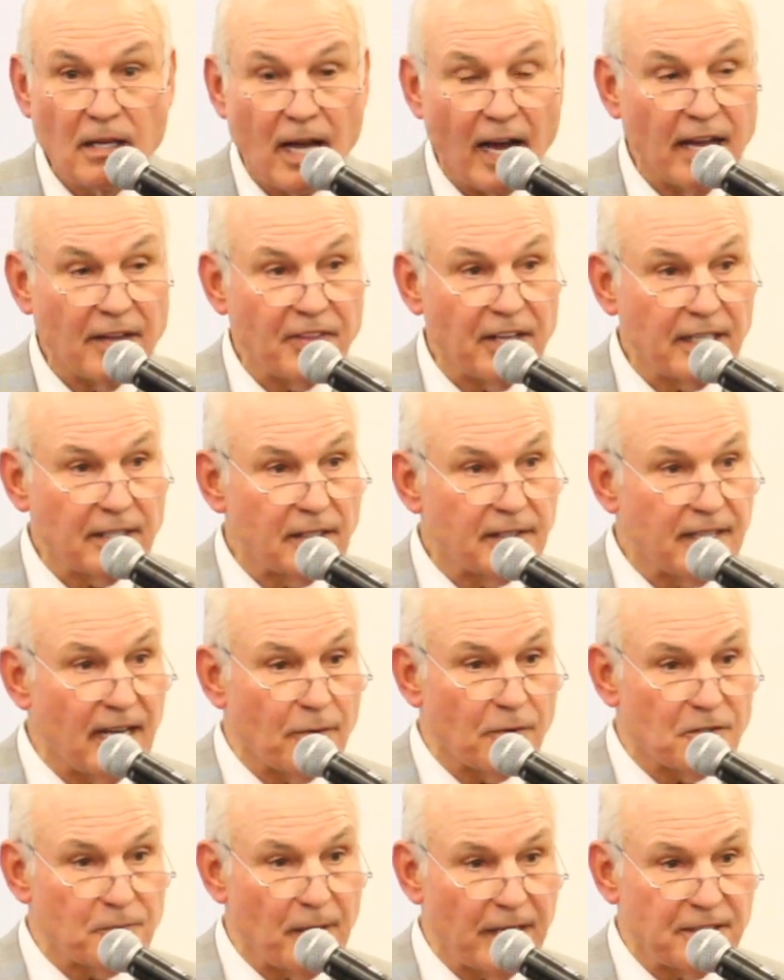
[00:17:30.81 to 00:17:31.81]
I think
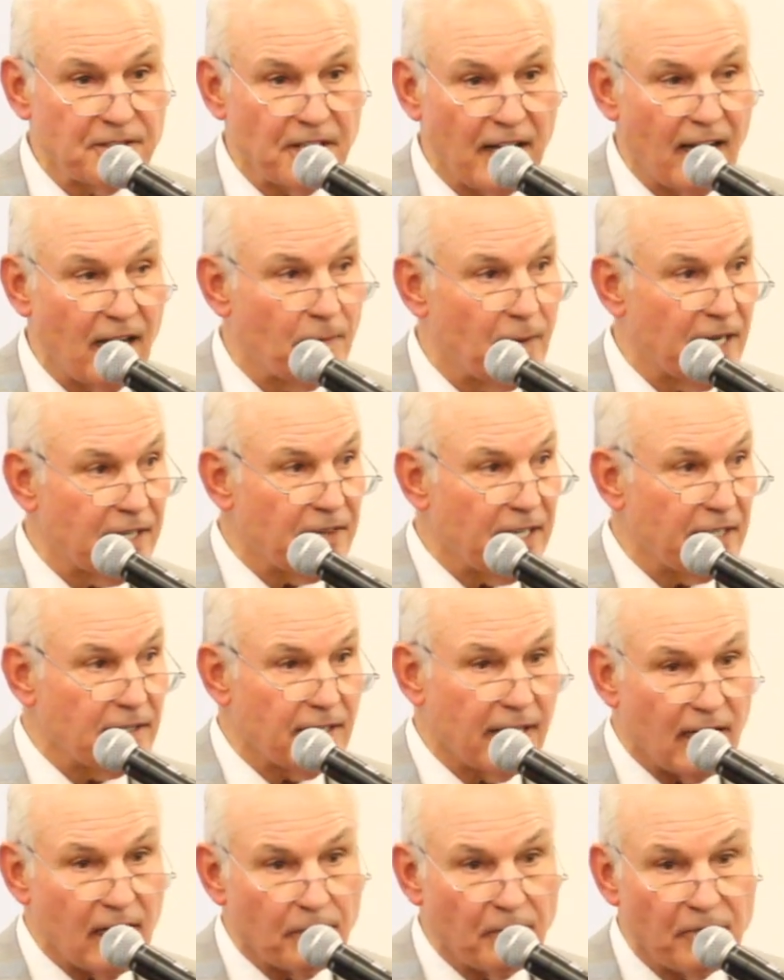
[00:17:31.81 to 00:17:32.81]
that was my job. I think
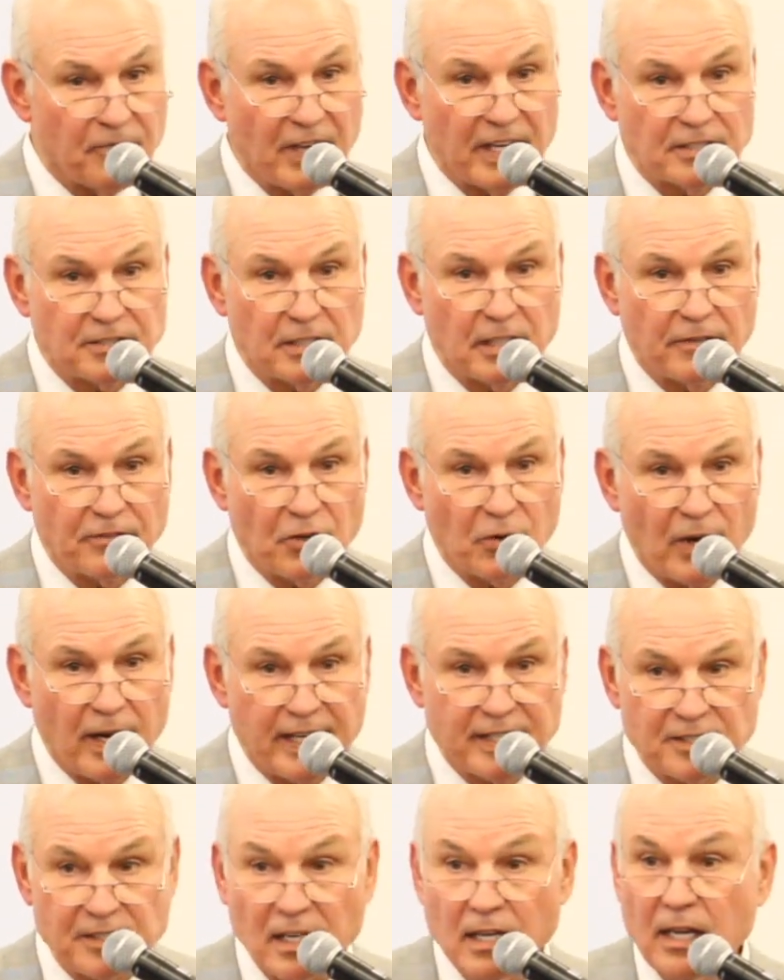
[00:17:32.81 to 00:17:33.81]
that I'm a vessel of
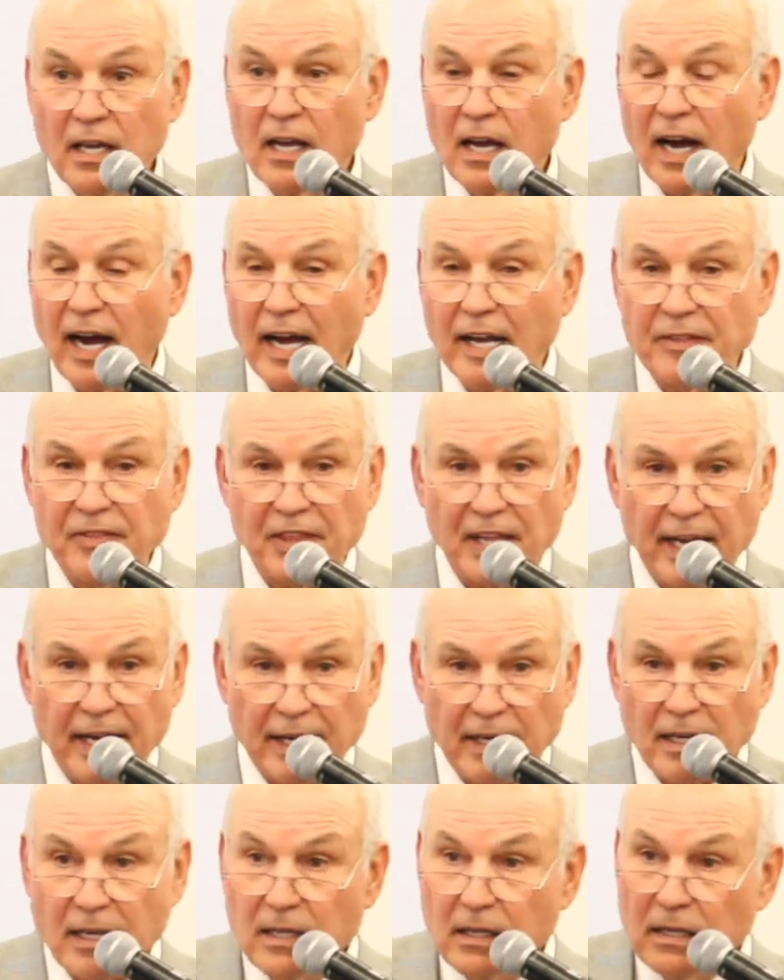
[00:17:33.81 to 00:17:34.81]
Christ. I
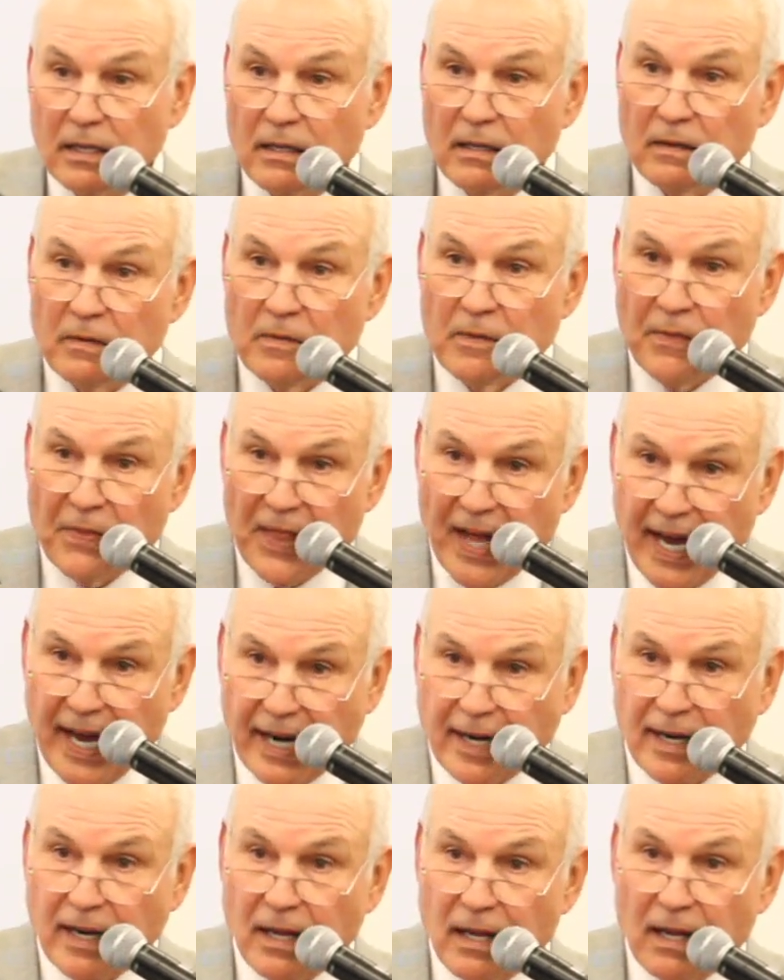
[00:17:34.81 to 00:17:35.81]
think
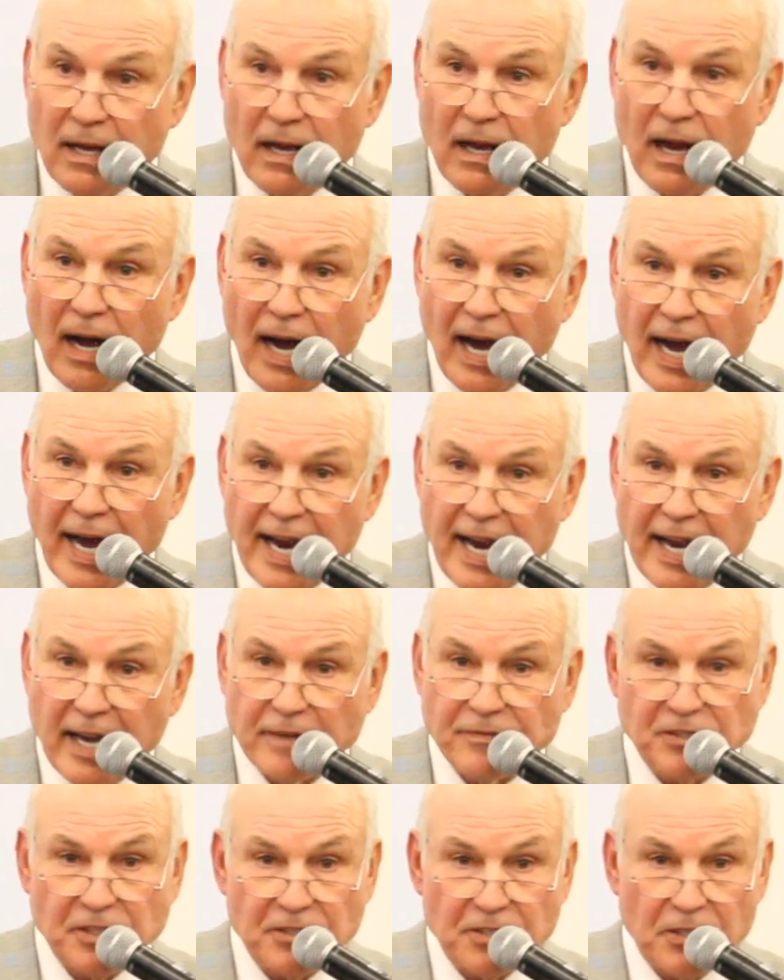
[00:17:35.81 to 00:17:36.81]
that I
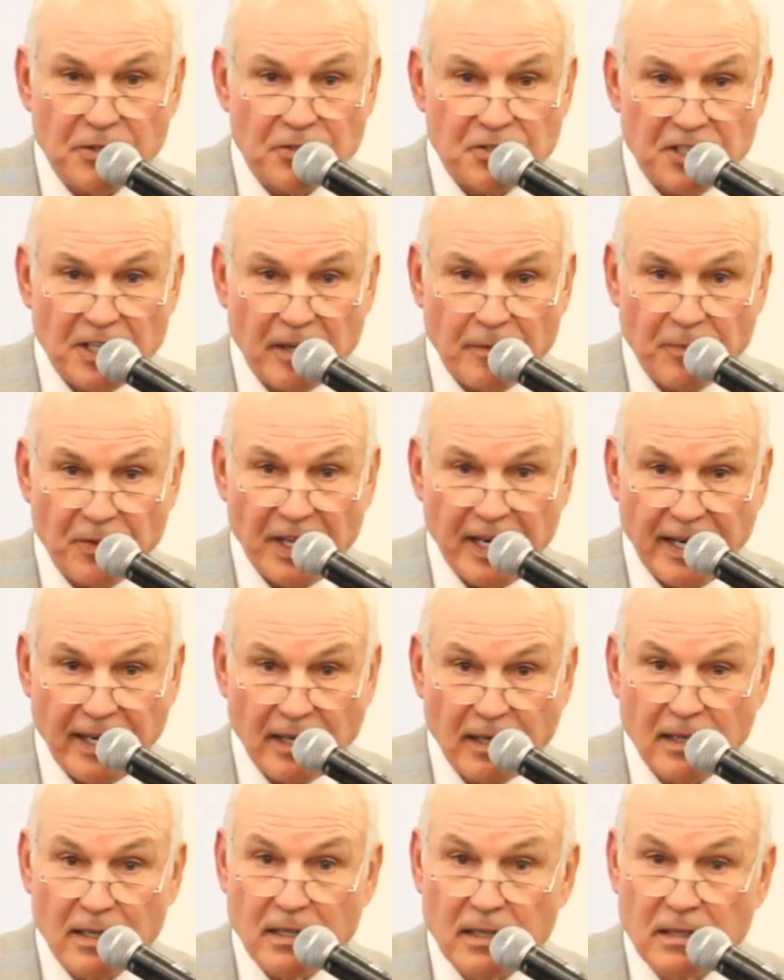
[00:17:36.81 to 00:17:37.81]
have to do
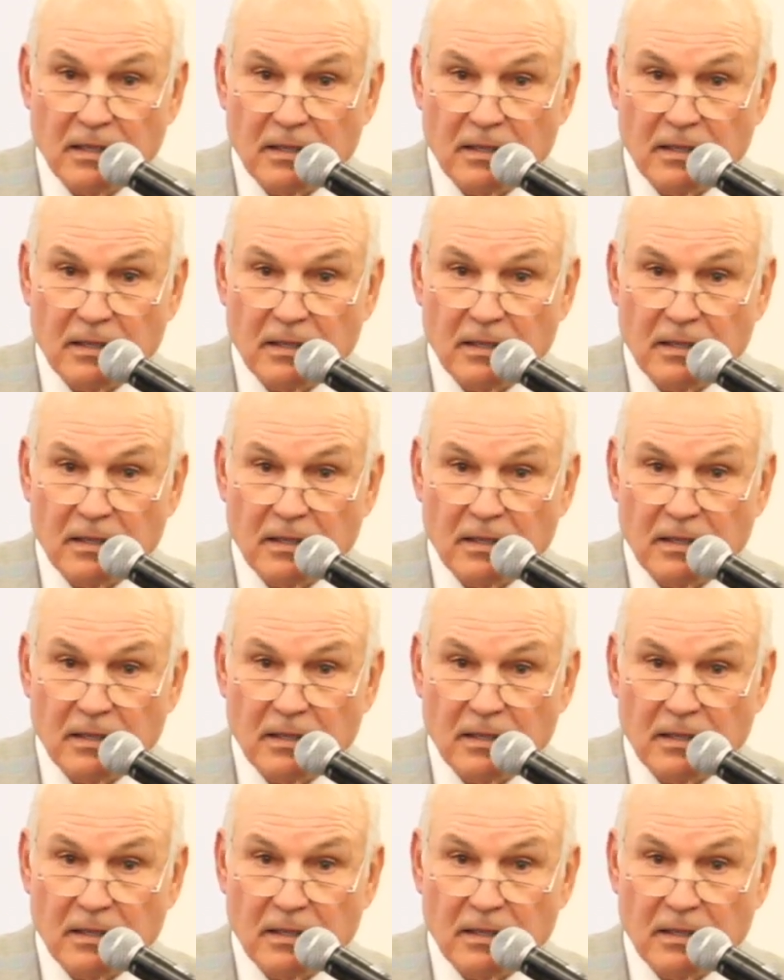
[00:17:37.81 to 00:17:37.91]
something